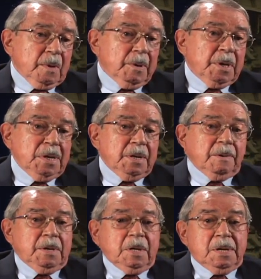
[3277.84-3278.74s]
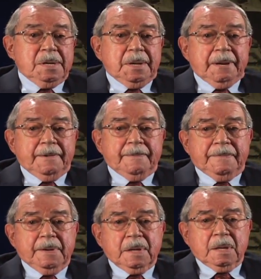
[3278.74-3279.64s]
Well, you didn't. You didn't have.
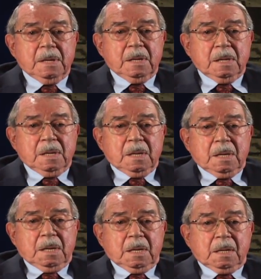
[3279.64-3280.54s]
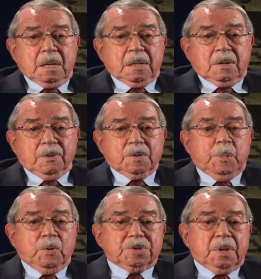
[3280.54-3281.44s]
Of course,
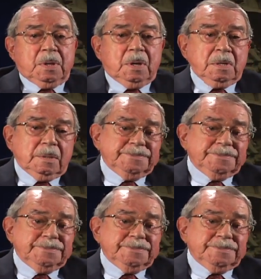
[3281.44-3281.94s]
most of the.